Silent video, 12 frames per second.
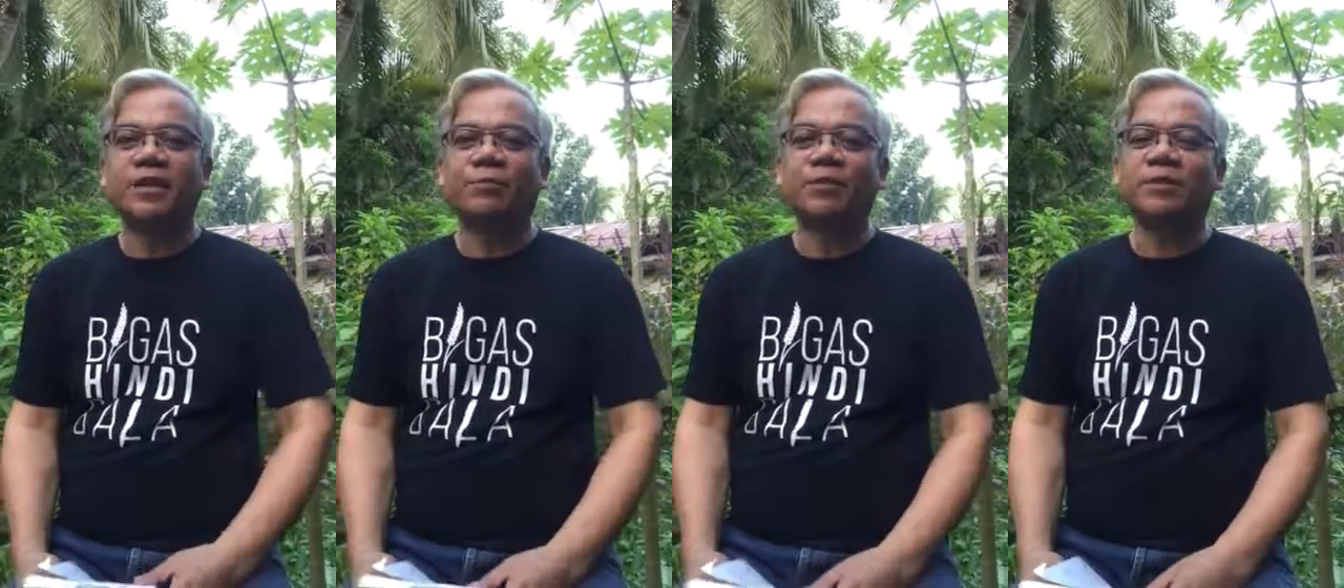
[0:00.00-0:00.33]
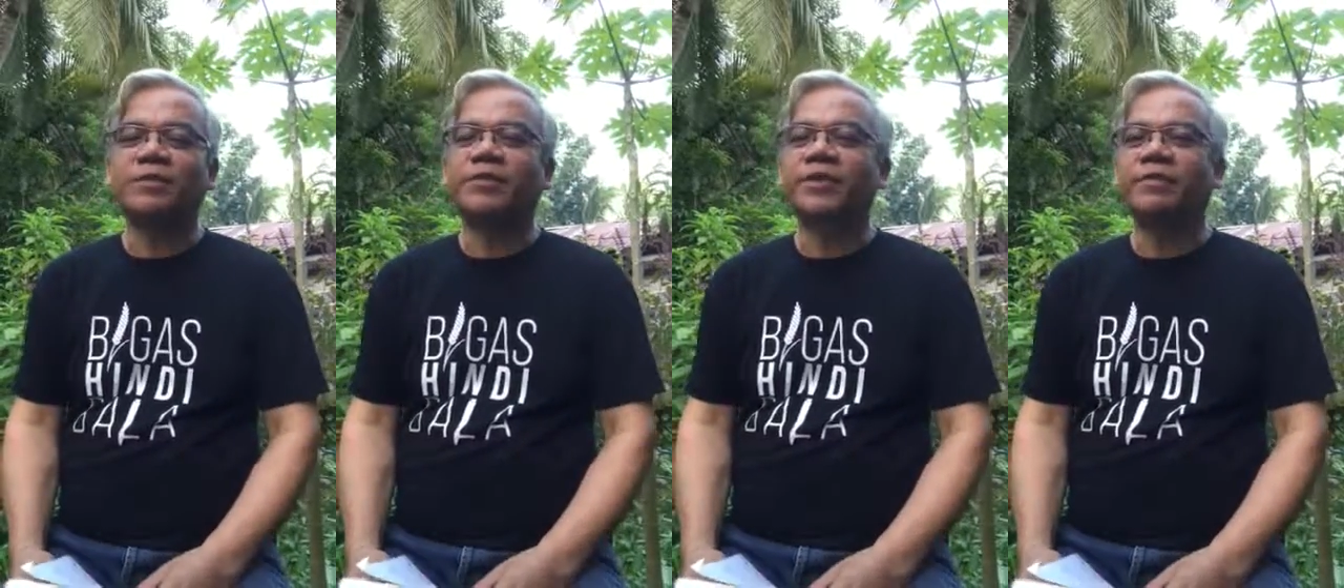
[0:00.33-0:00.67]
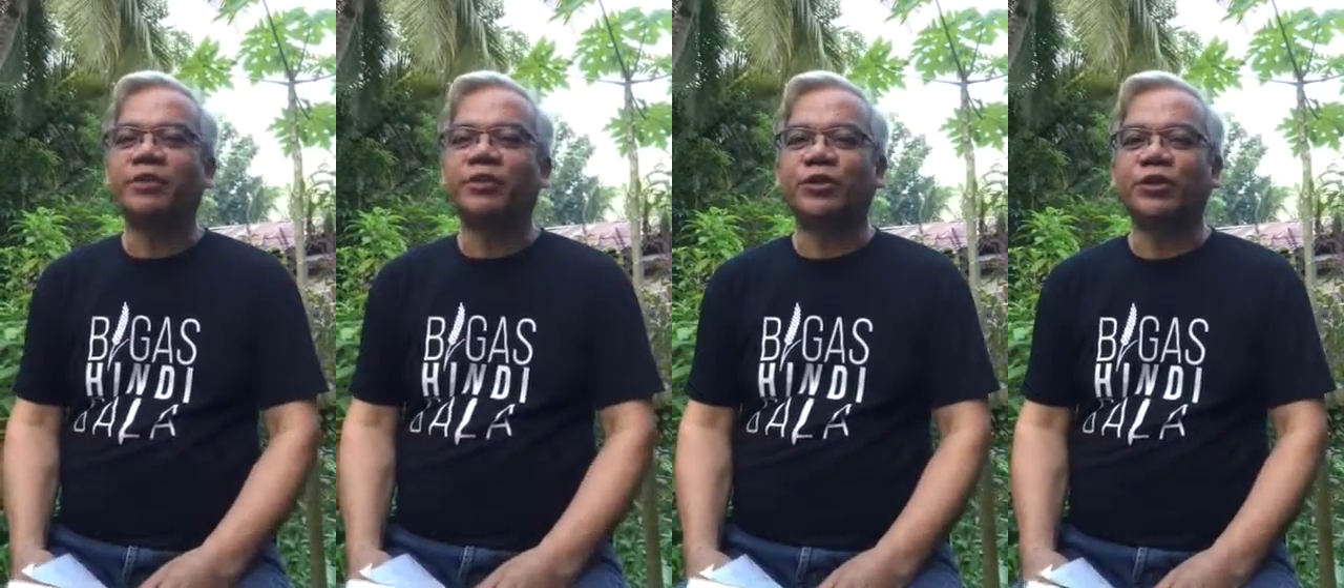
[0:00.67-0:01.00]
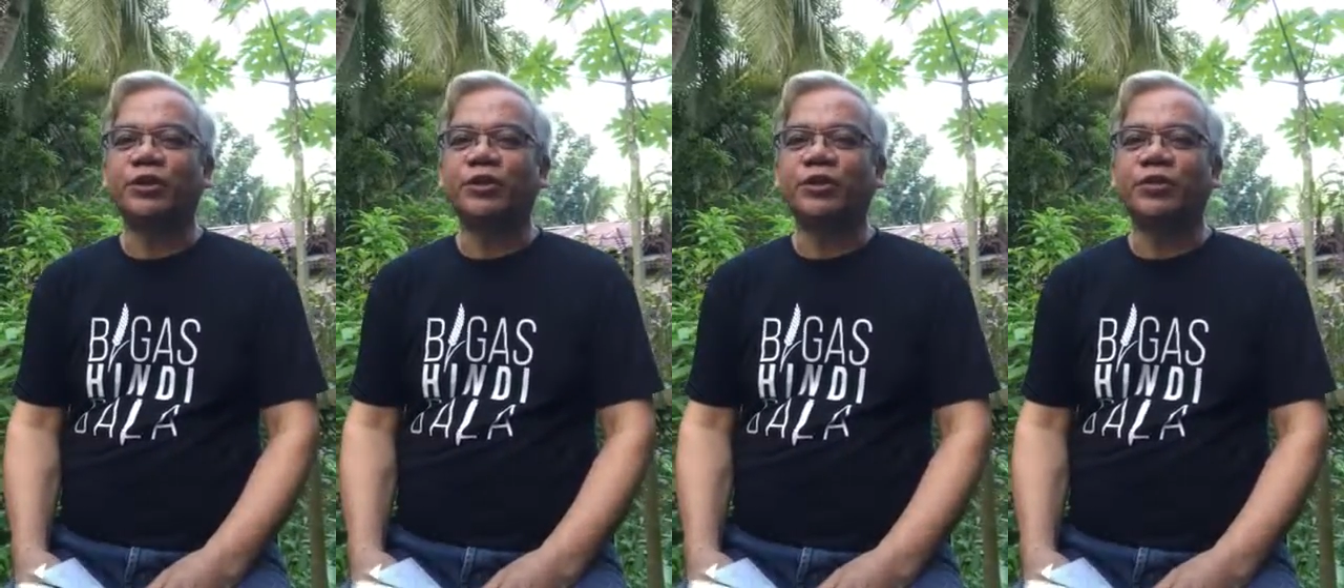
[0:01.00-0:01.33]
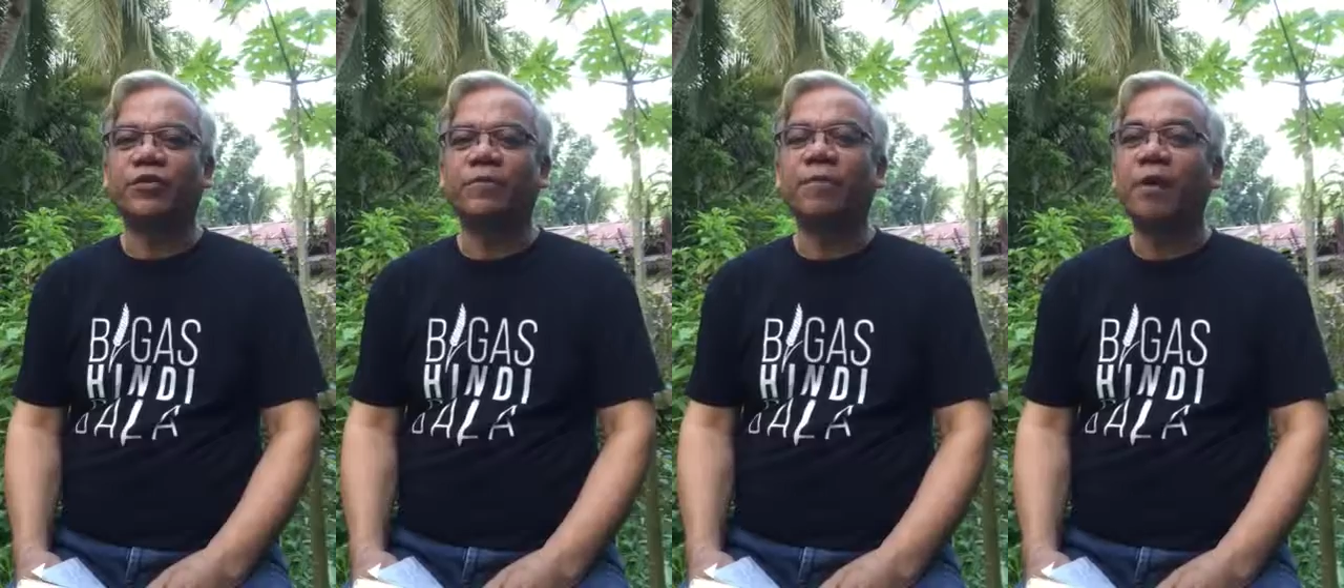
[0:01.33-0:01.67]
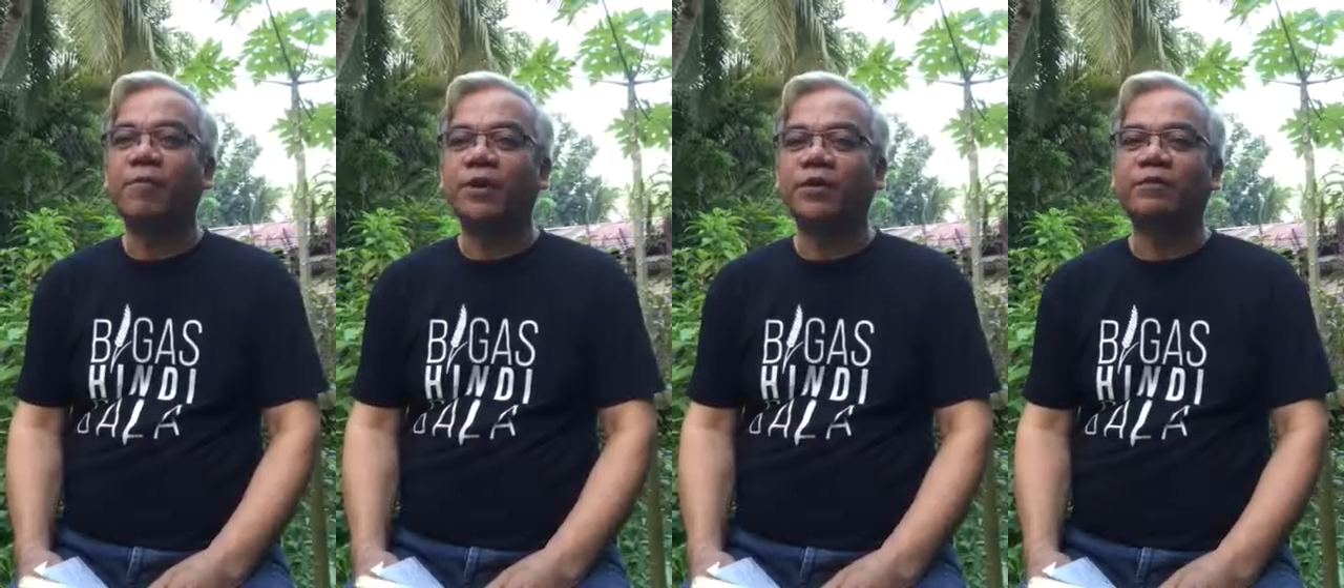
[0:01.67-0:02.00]
with the Presbyterian Church in the
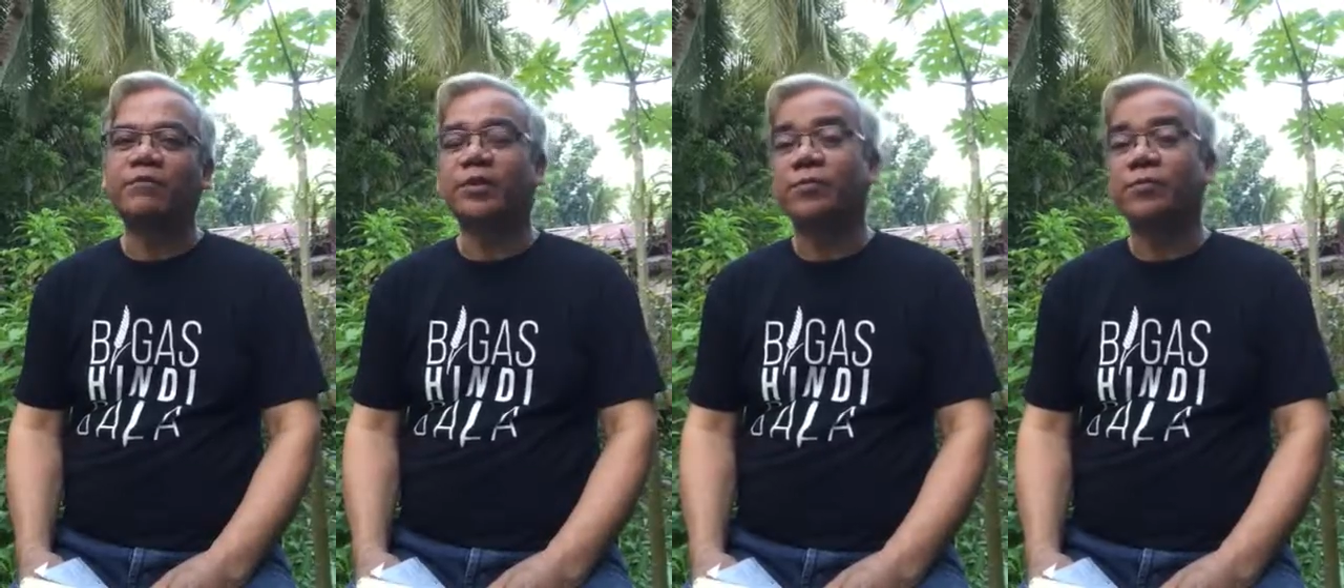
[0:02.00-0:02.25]
Republic of